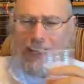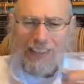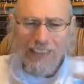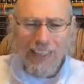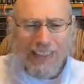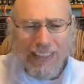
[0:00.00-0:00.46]

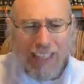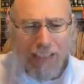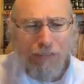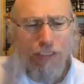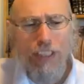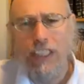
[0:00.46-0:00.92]
That's
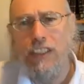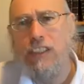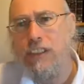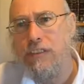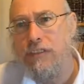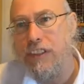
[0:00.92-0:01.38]
not very
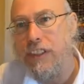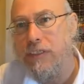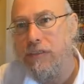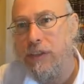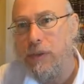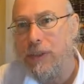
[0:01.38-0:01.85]
good for
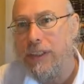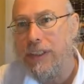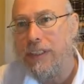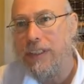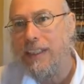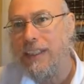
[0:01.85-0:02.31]

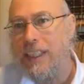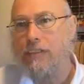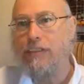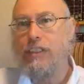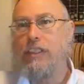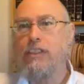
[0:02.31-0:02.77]
influencing. That's
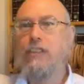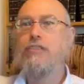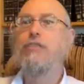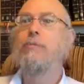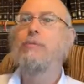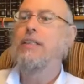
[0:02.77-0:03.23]
not very good
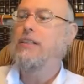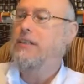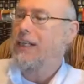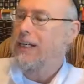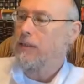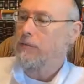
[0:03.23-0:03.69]
for being
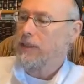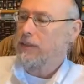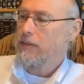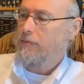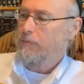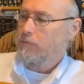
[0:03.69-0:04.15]

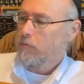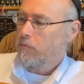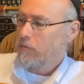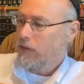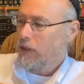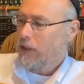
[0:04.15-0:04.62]
autonomous.
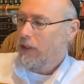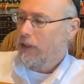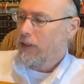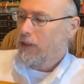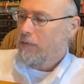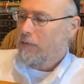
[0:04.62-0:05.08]

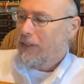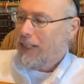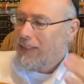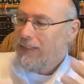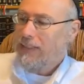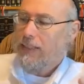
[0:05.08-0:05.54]
But
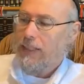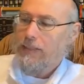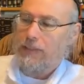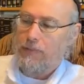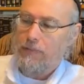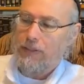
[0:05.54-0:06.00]
then he
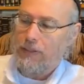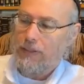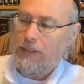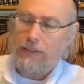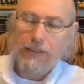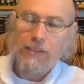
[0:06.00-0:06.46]
says something
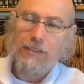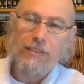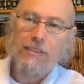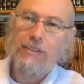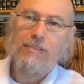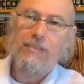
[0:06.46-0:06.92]
that
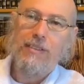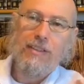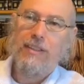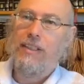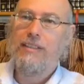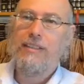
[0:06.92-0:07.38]

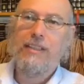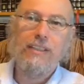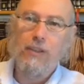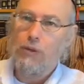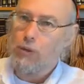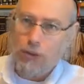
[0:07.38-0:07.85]
is an
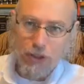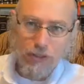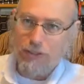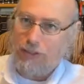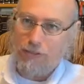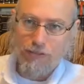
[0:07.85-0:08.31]

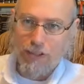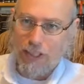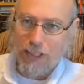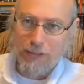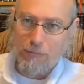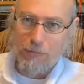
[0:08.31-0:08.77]
allusion to the
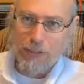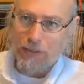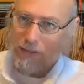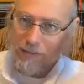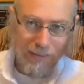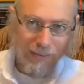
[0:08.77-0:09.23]
flood, but it